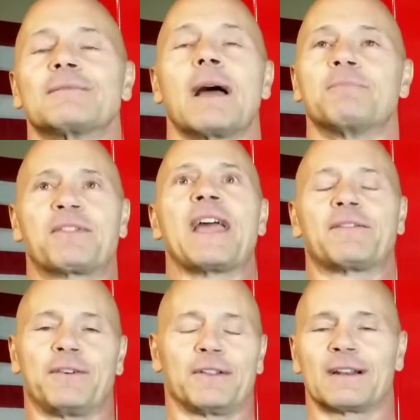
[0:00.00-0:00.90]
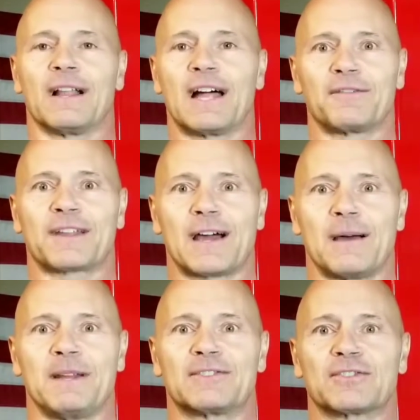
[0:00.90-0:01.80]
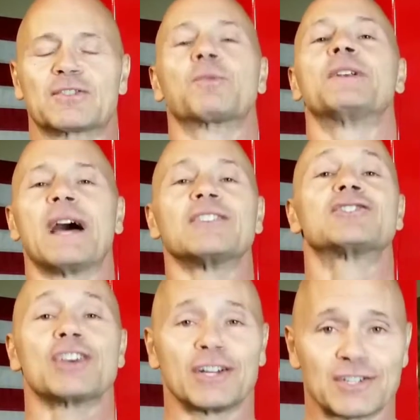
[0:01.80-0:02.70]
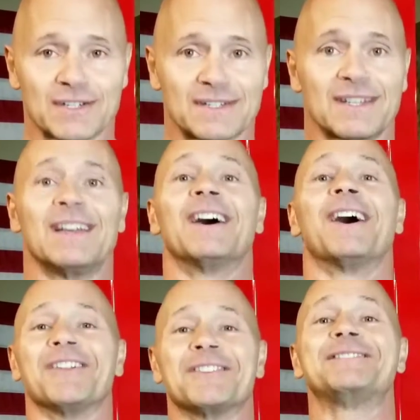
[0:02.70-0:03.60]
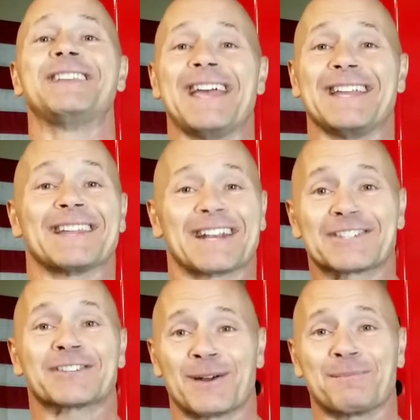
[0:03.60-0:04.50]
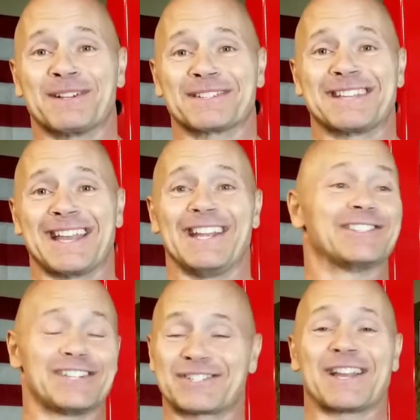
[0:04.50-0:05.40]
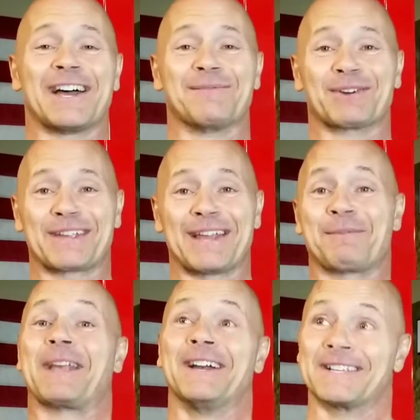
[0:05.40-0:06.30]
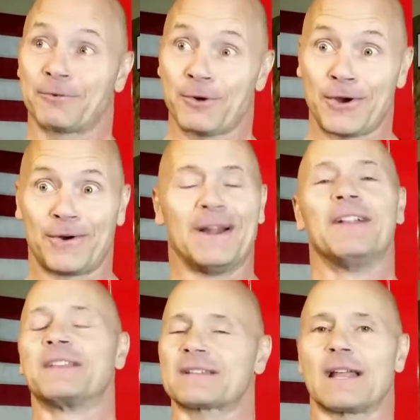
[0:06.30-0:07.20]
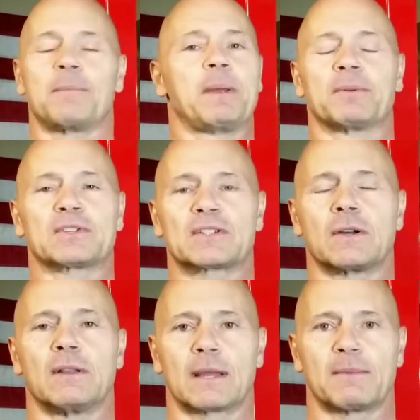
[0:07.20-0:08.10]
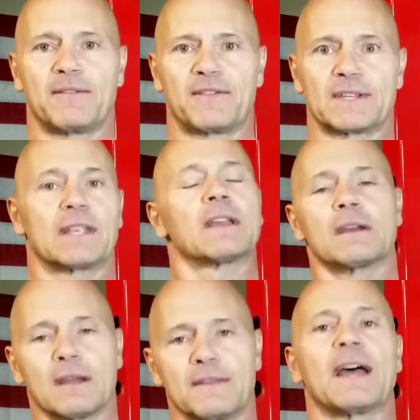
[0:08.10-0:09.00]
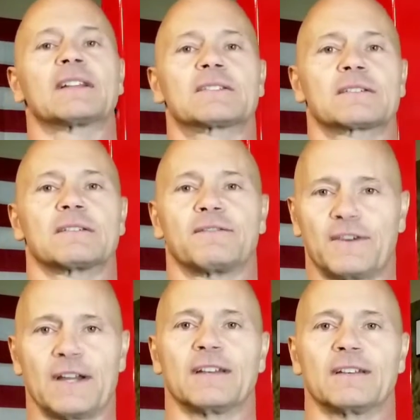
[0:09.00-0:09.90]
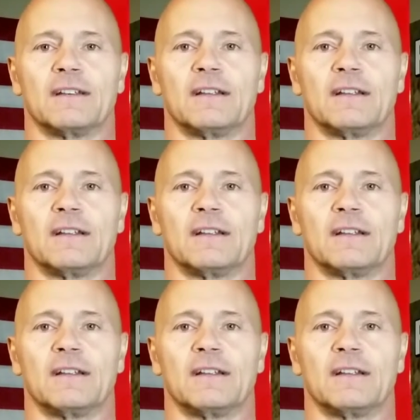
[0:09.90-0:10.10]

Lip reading: I'm thankful that a lot of the commenters were not judges on the day that I stood up on stage each time, okay? Because, woo, there's a lot of people just don't like my physique, and that's fine.